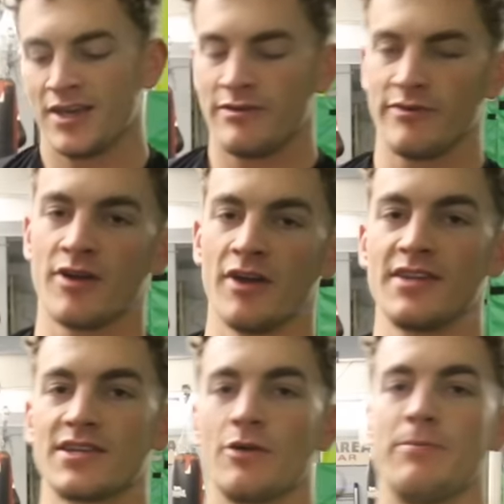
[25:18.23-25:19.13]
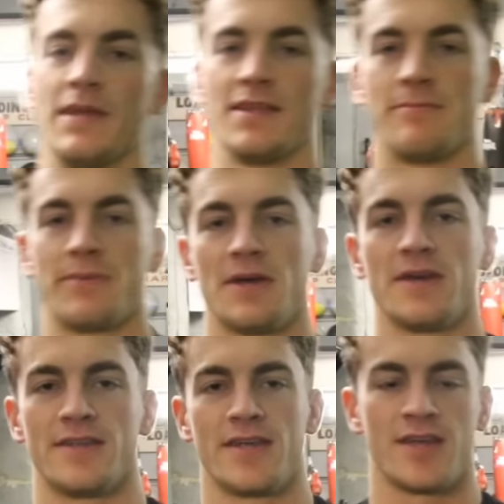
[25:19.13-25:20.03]
if you've got a disobedient
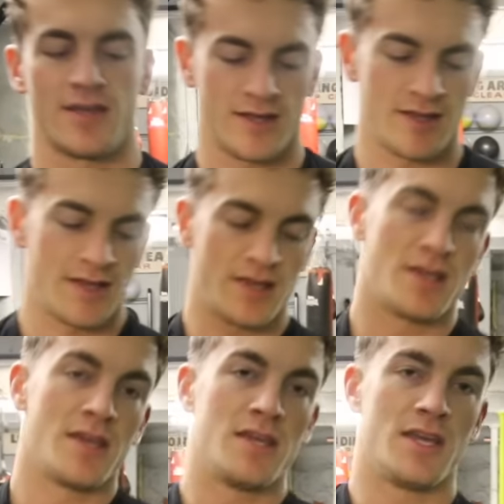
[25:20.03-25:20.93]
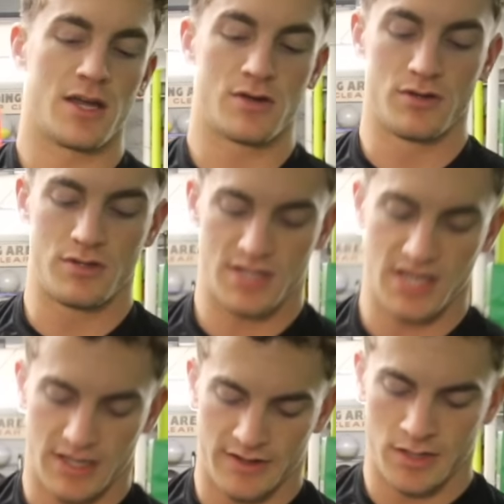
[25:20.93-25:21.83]
bird, you get a good
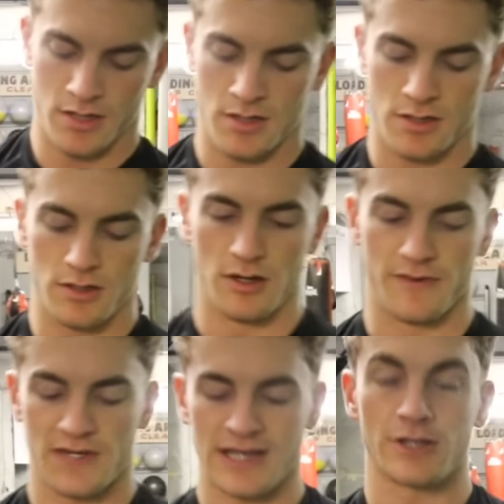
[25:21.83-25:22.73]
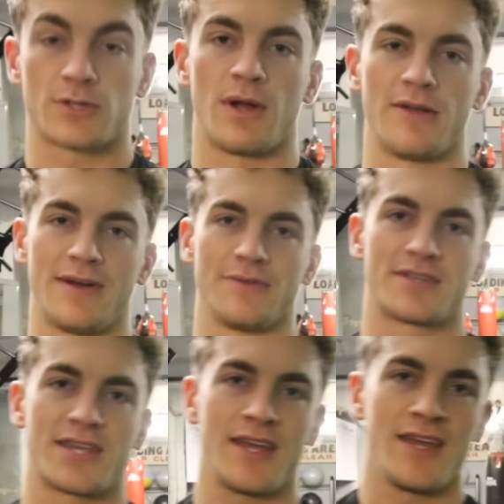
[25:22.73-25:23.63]
set of gloves. I got 12
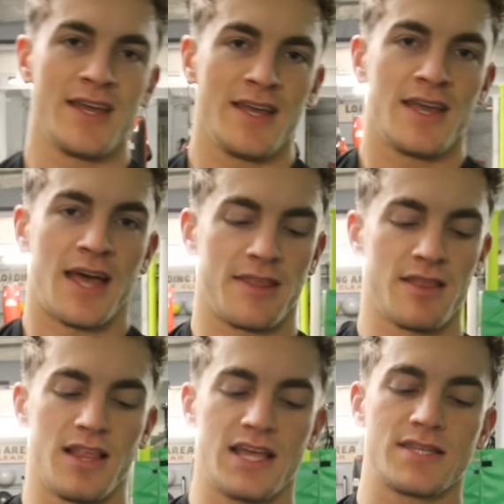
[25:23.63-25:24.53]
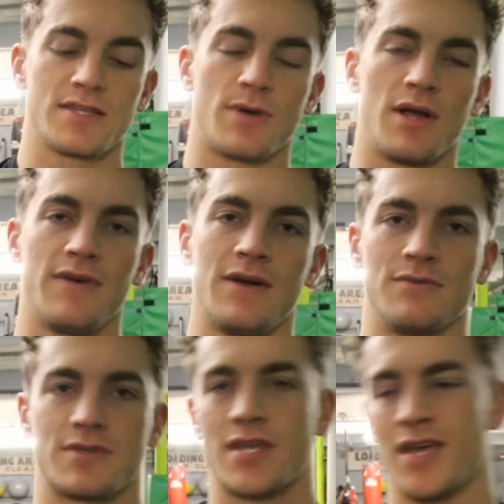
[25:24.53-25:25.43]
ounce. Anything less than 12
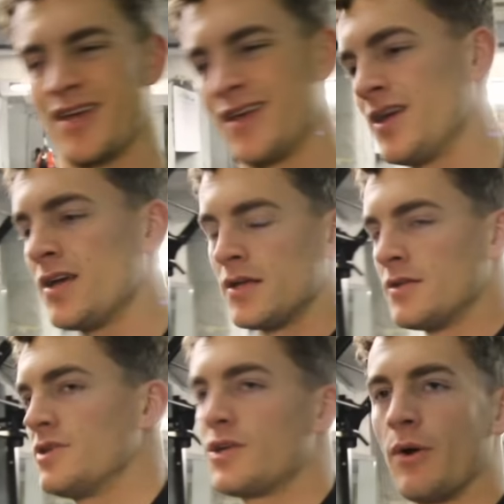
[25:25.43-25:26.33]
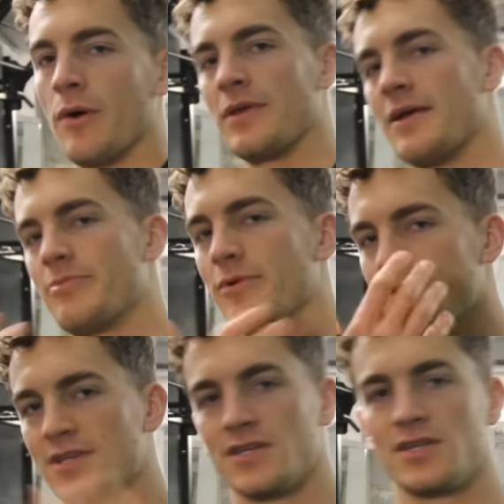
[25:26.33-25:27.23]
ounce, you show up with like
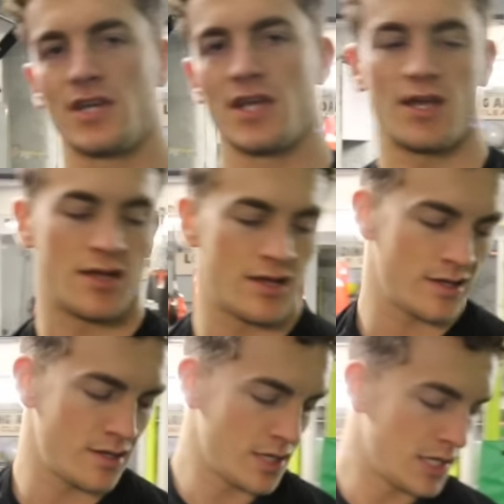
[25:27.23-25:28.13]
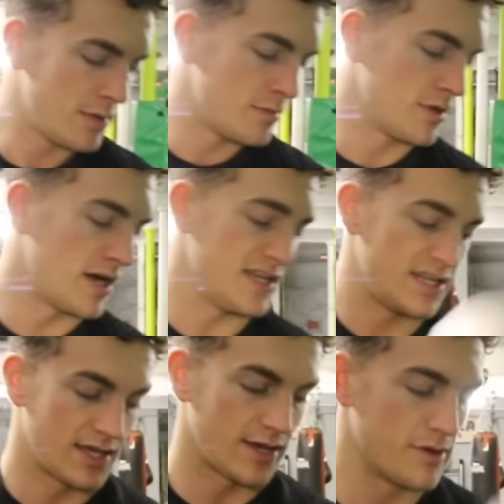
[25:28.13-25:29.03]
bruises and shit. With that, you
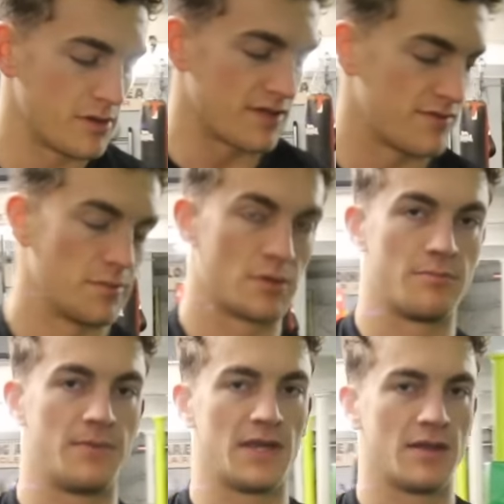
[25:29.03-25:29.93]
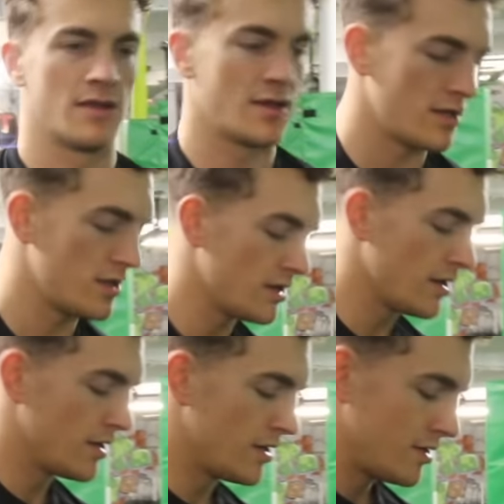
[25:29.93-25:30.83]
can get away with giving them a good beating.
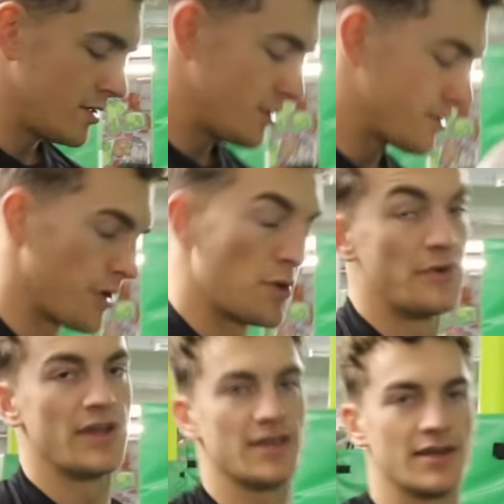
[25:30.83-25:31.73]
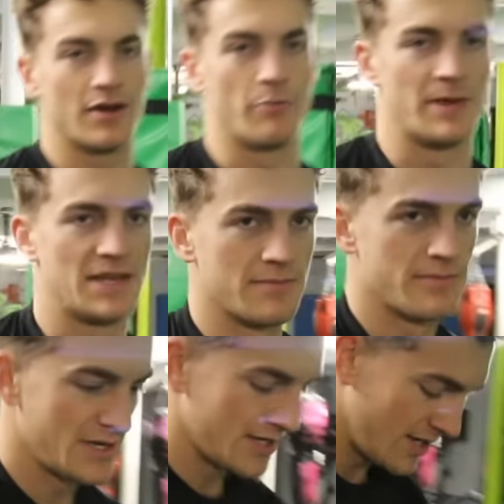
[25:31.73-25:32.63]
Grow a really obedient
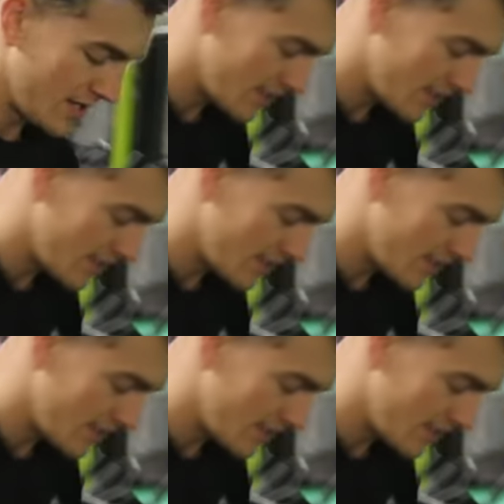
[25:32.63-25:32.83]
bird.